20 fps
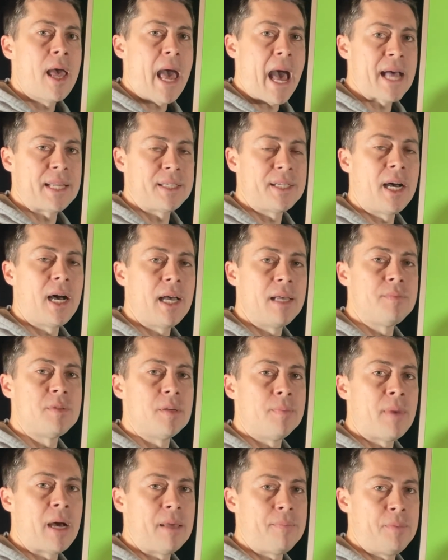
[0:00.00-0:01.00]
at times
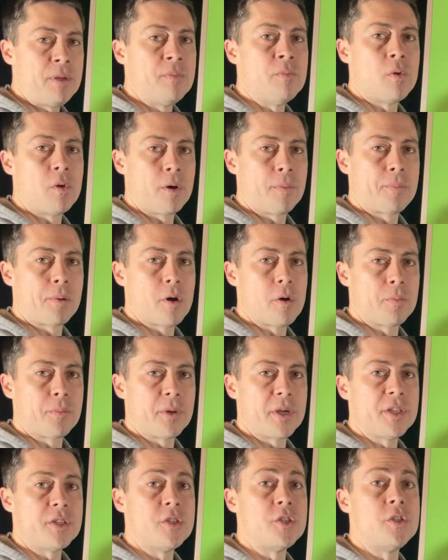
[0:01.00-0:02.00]
it might be more
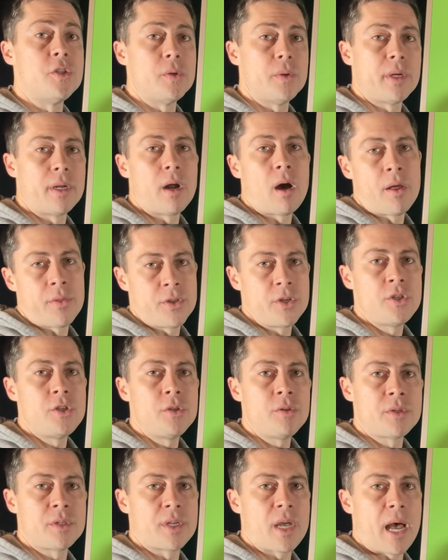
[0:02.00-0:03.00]
appropriate to do it on the
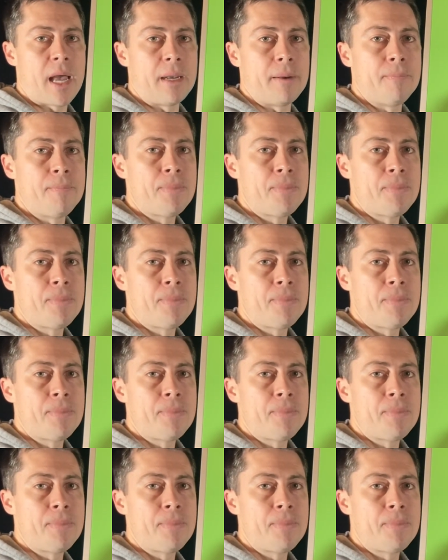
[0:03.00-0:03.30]
do side.